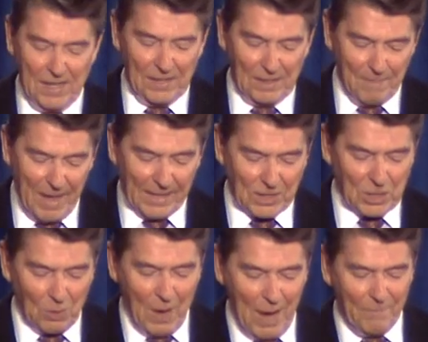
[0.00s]
that make it
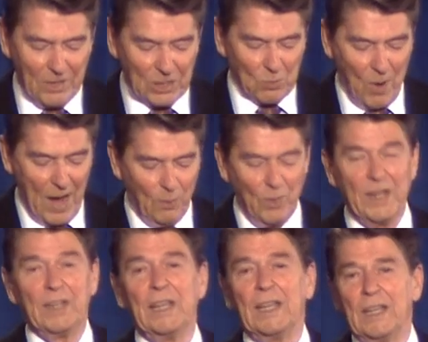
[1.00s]
so obvious why we
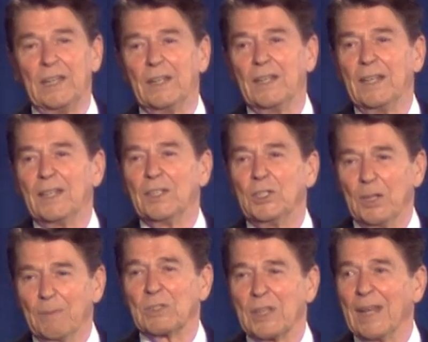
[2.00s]
need
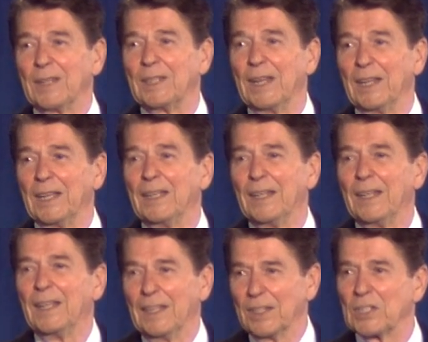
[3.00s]
Jim Santini
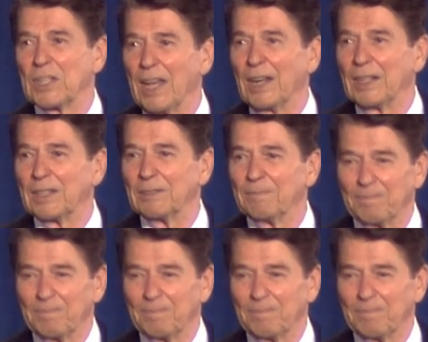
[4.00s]
in the Senate.